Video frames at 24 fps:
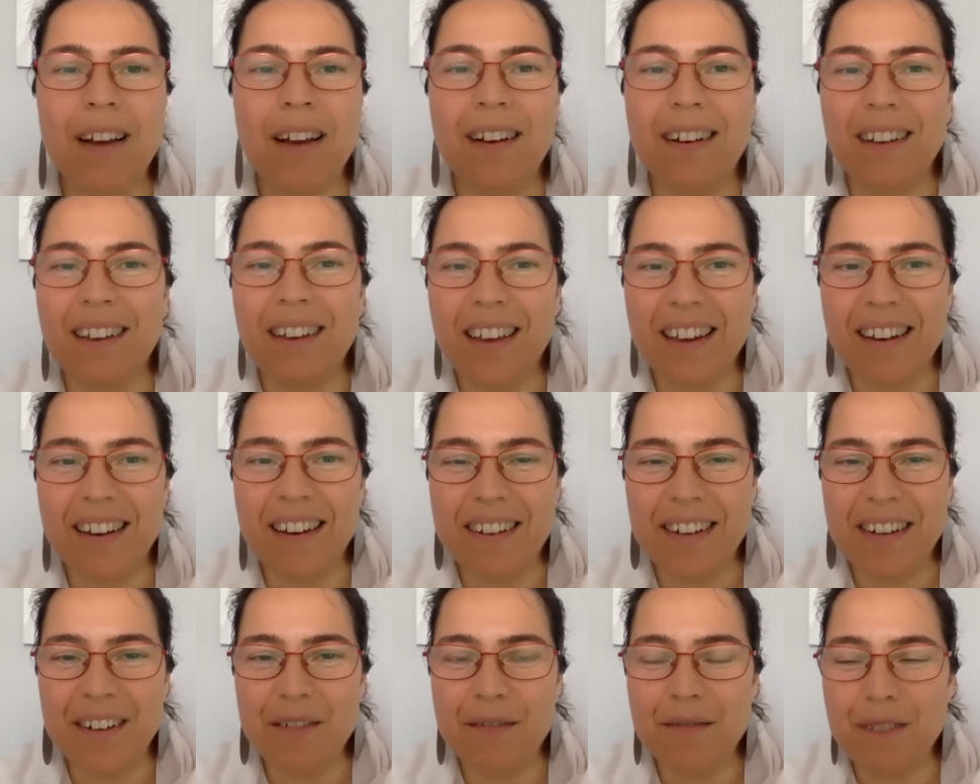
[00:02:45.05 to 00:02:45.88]

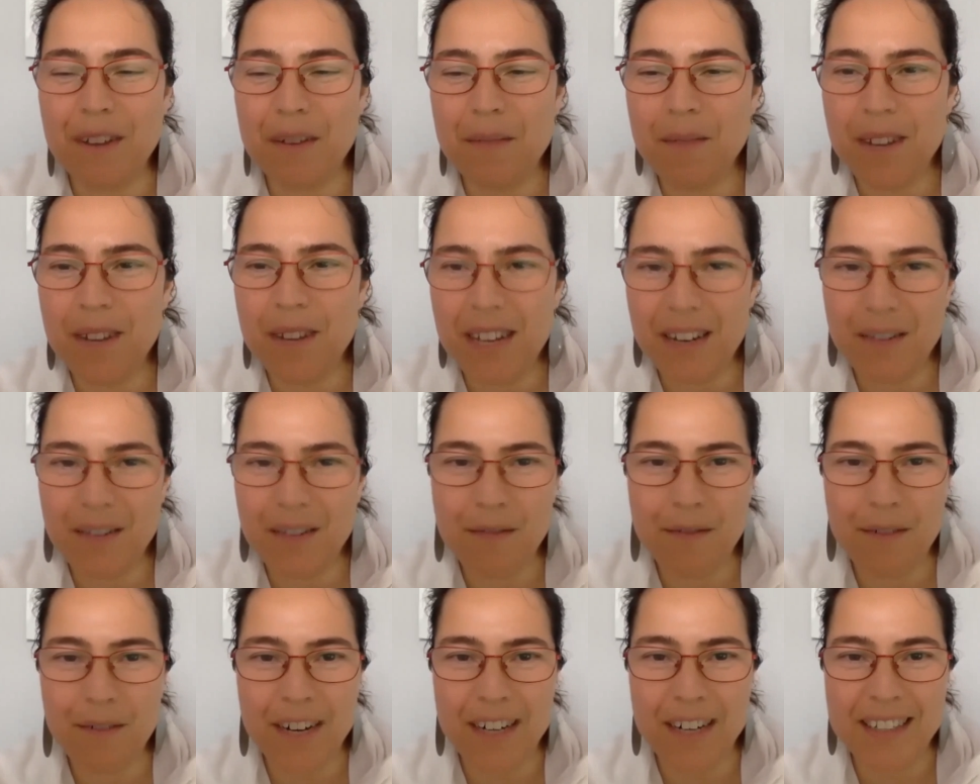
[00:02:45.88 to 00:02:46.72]
Hungarian family and
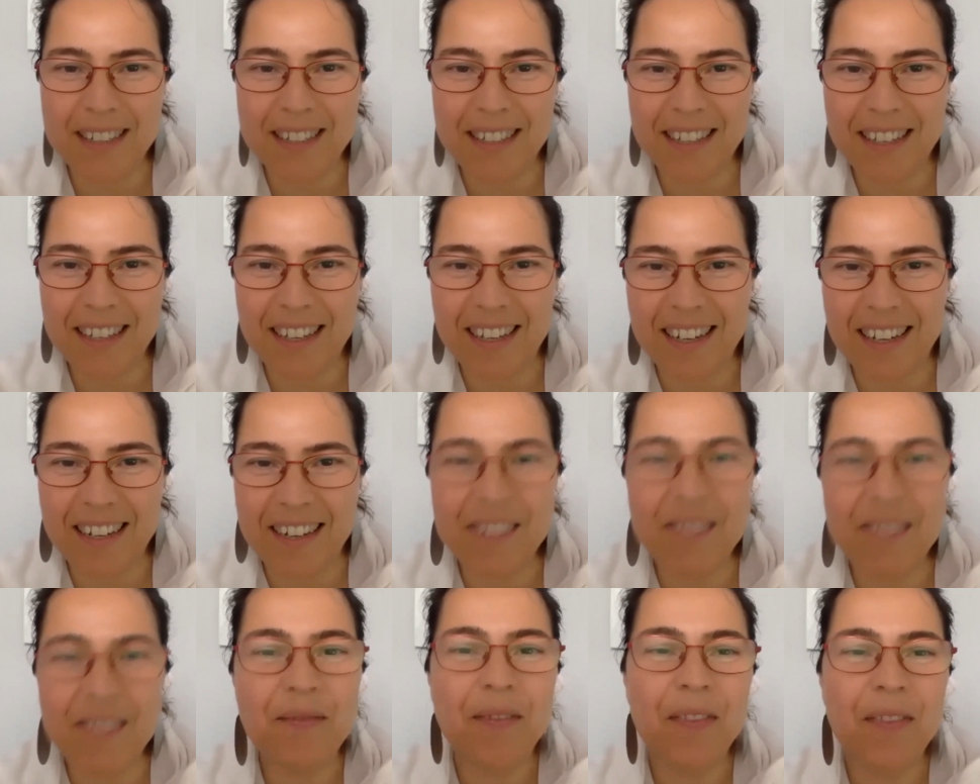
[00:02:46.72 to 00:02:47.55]
friends here.